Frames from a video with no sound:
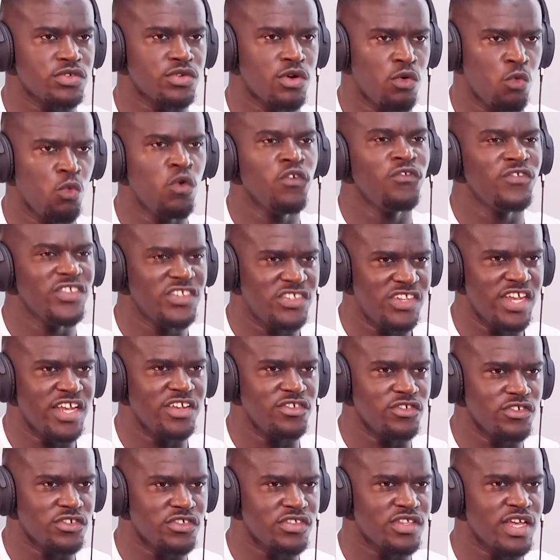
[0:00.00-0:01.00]
A wolf is
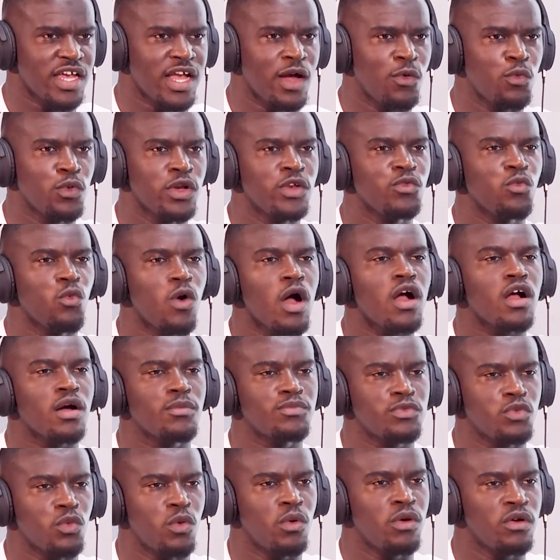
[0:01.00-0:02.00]
dangerous. Like mm. I wouldn't walk up
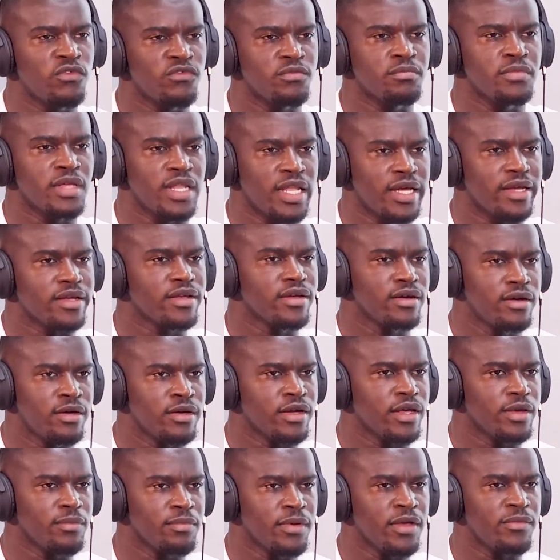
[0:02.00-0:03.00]
to a wolf and be like,
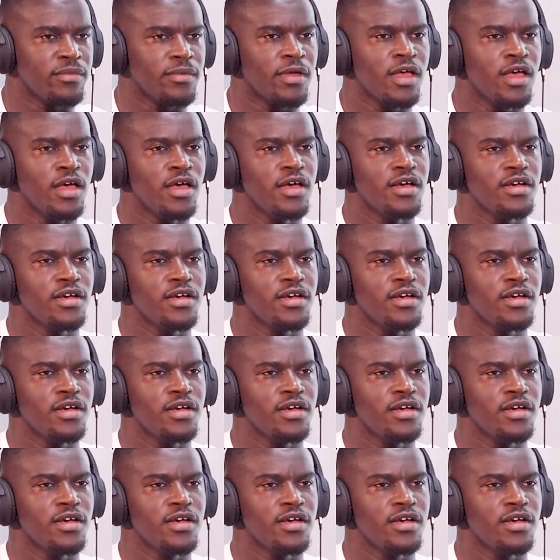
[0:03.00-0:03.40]
mm. "What's up?"